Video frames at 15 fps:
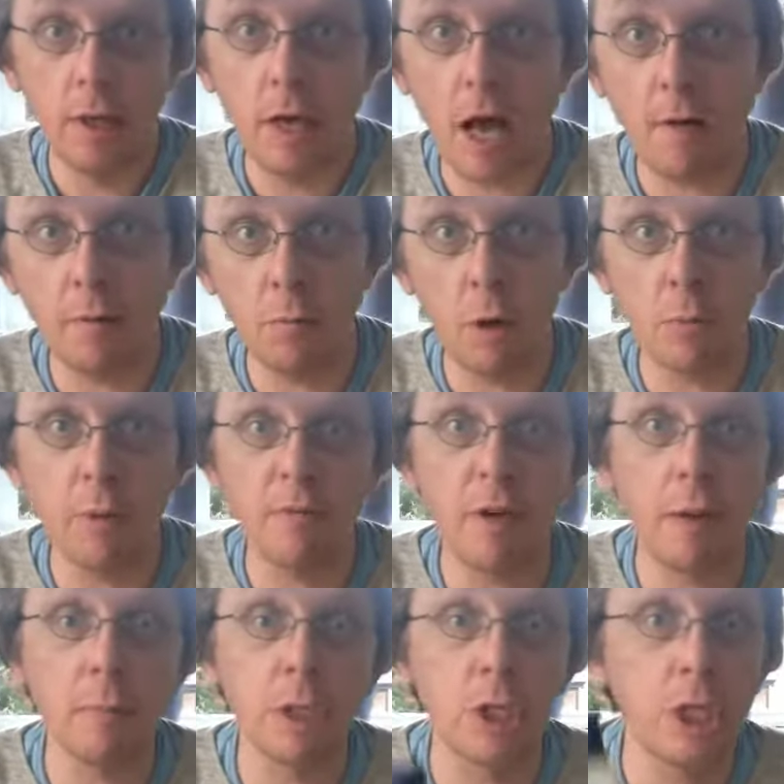having one of my
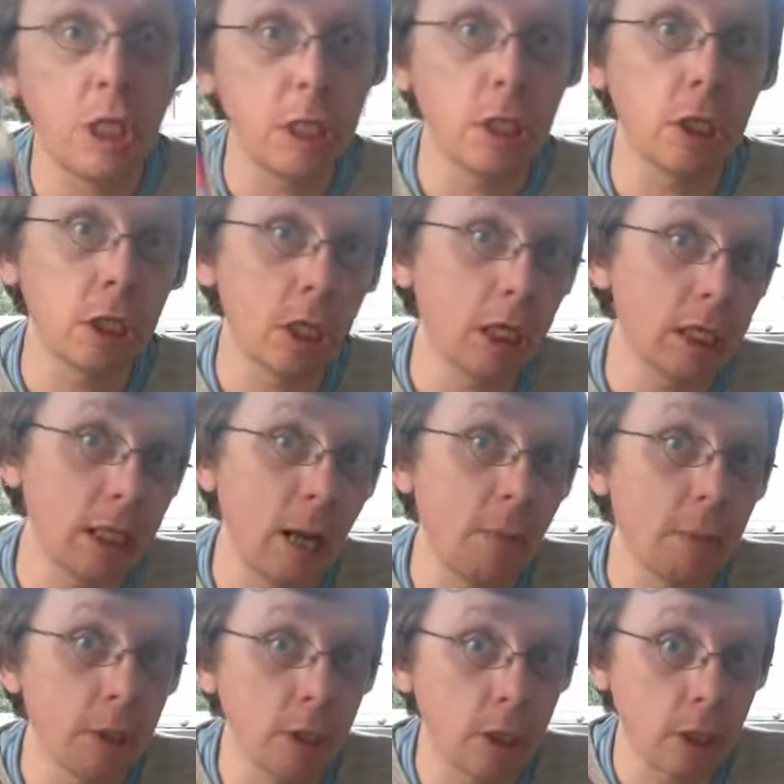famous cheese and chilli
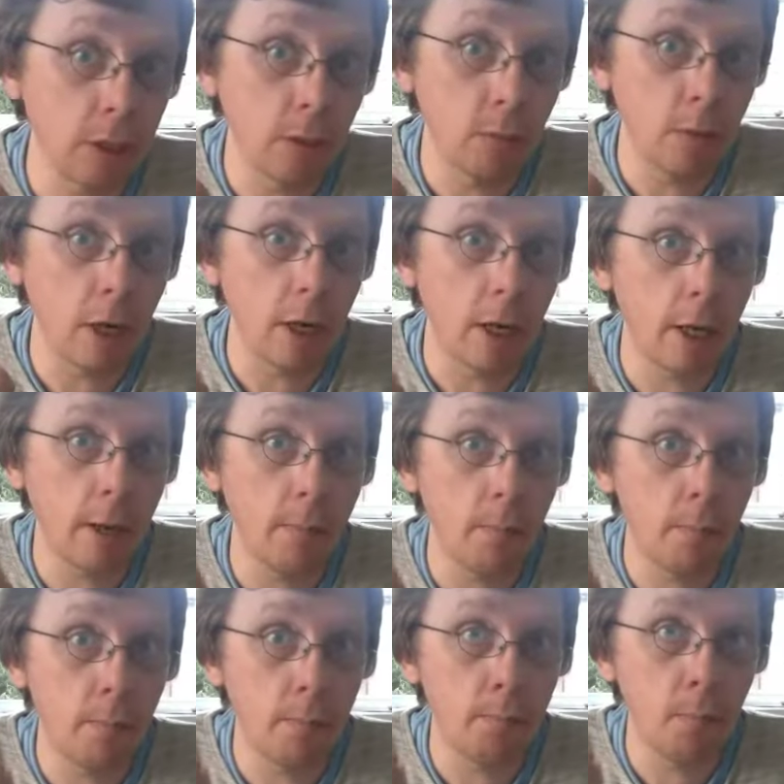sandwiches when
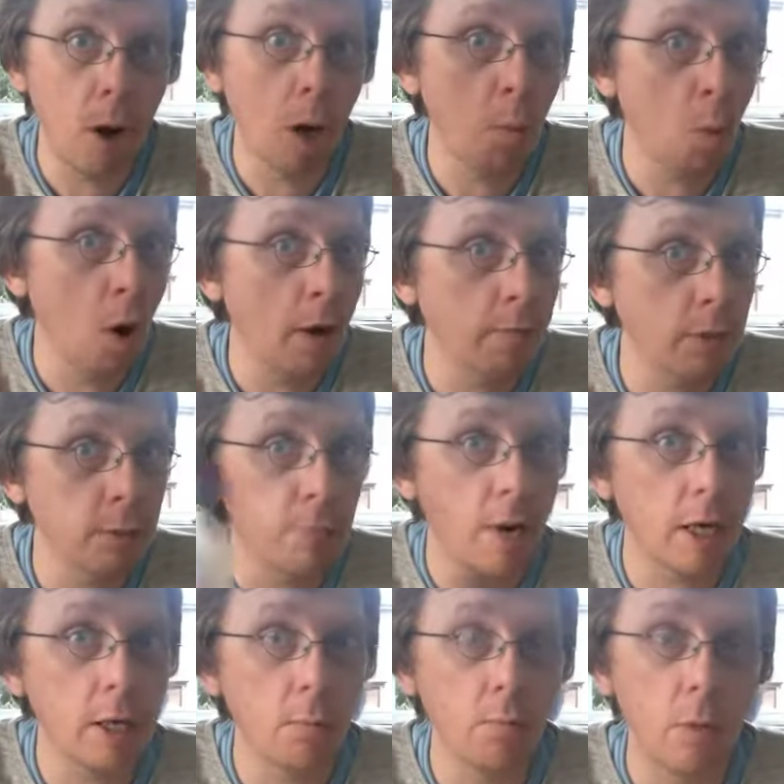um, my wife was
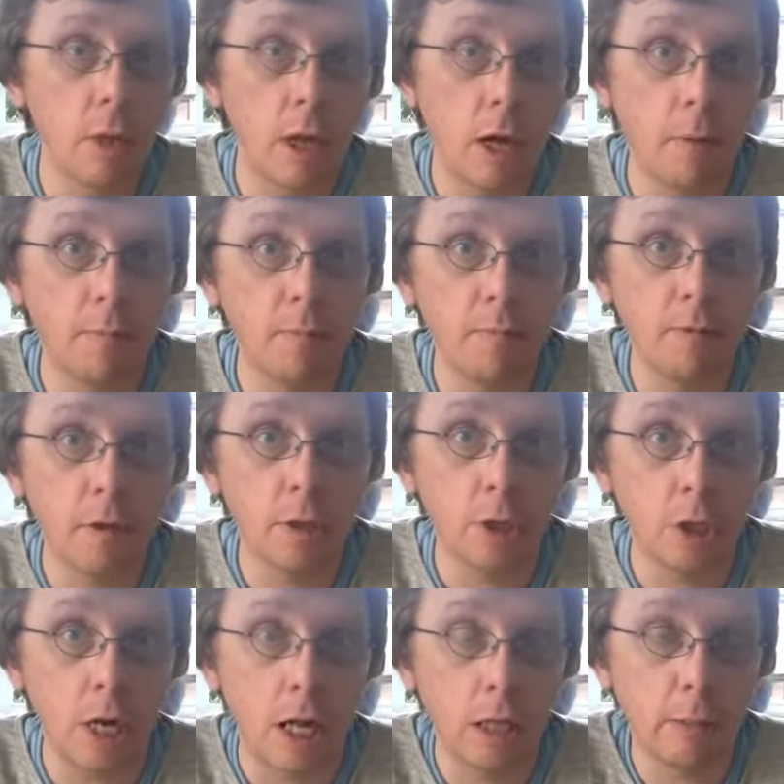pregnant with our first
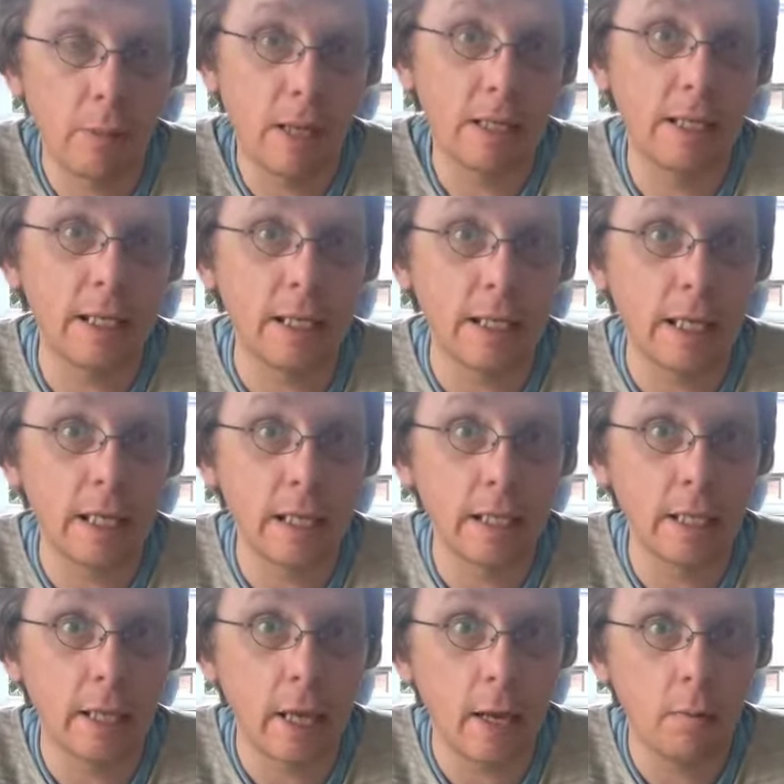child about 10 years
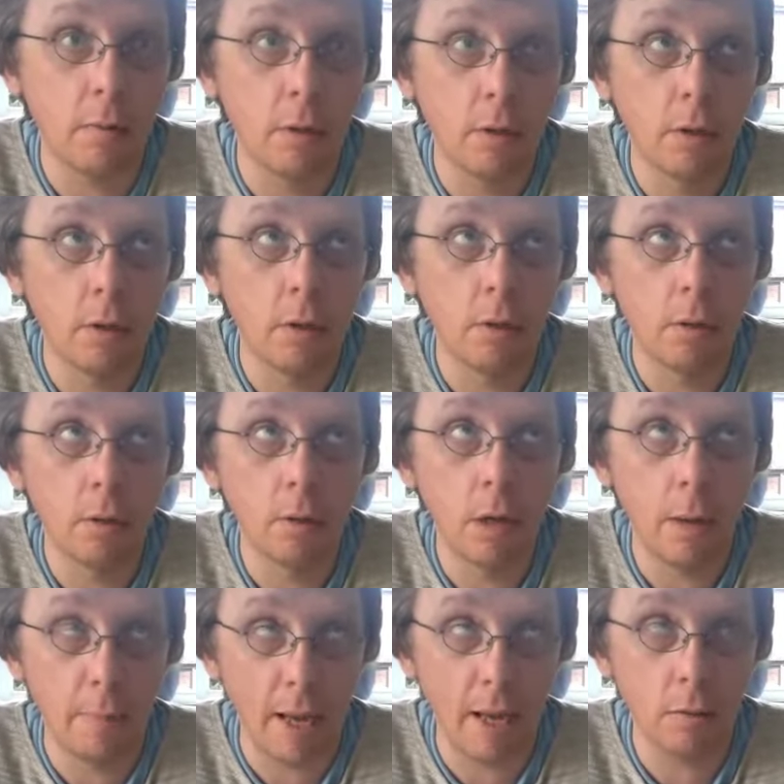ago
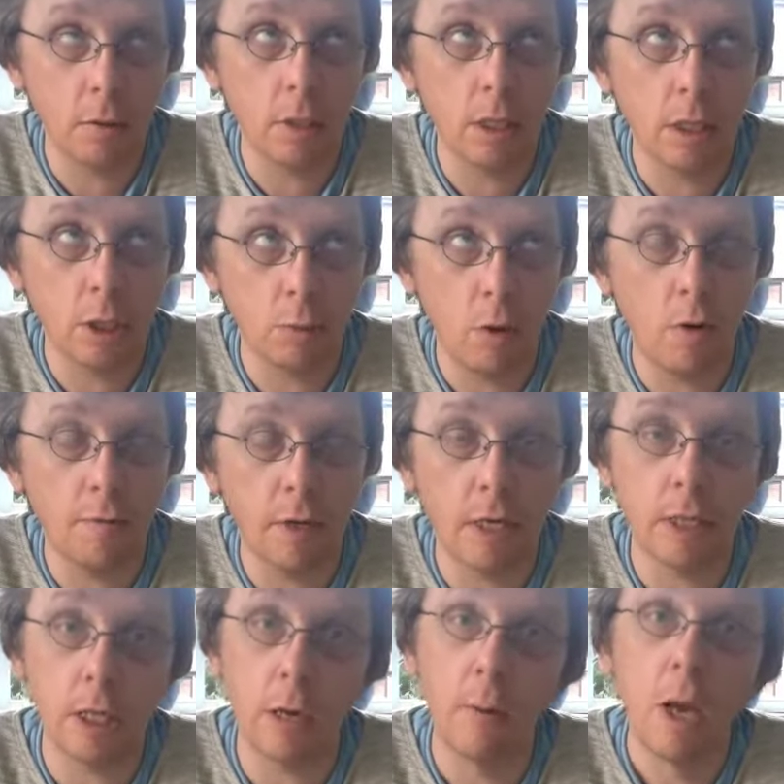about. That's 12
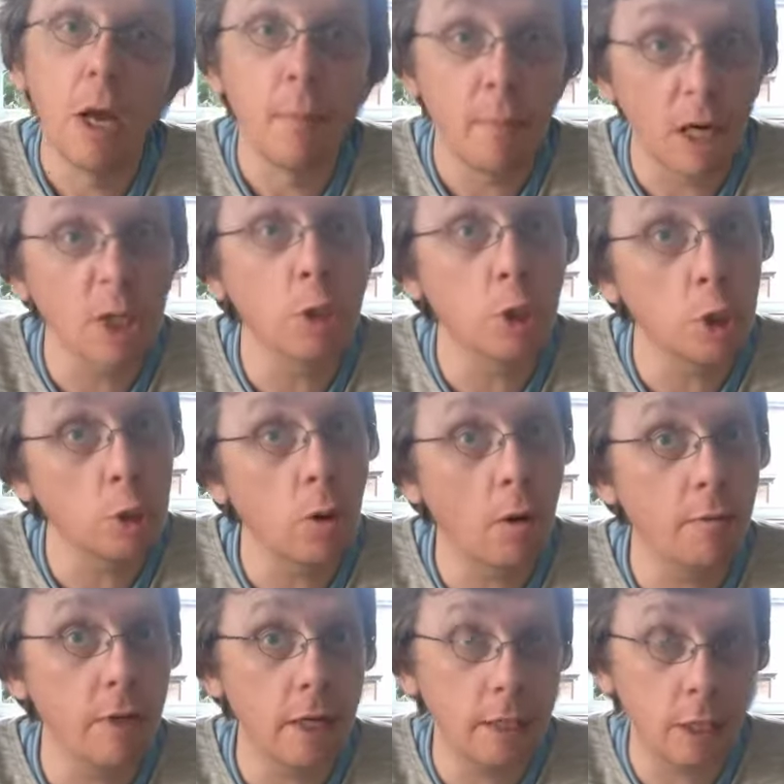years ago. My son's
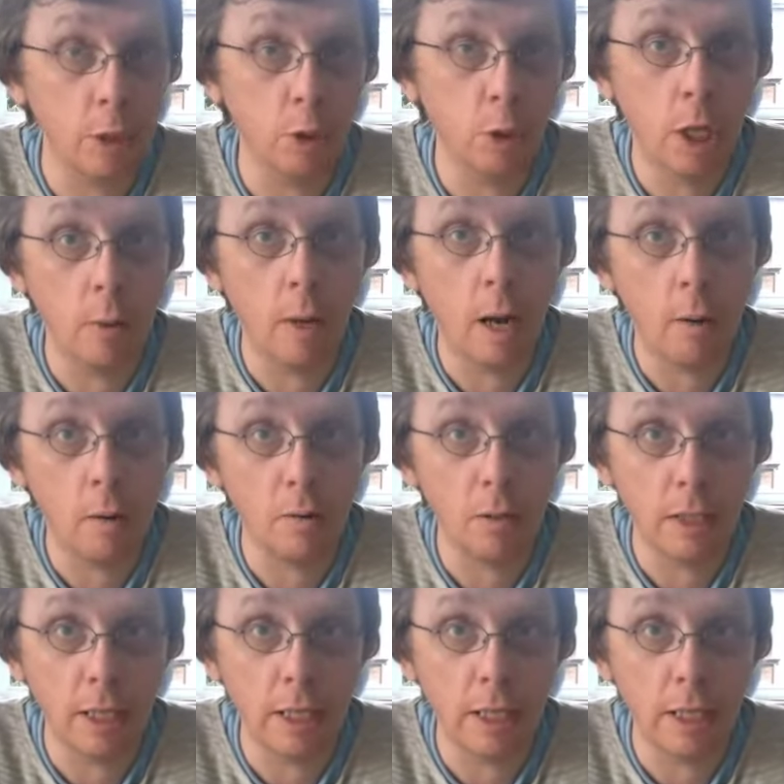12 years. I should know how old he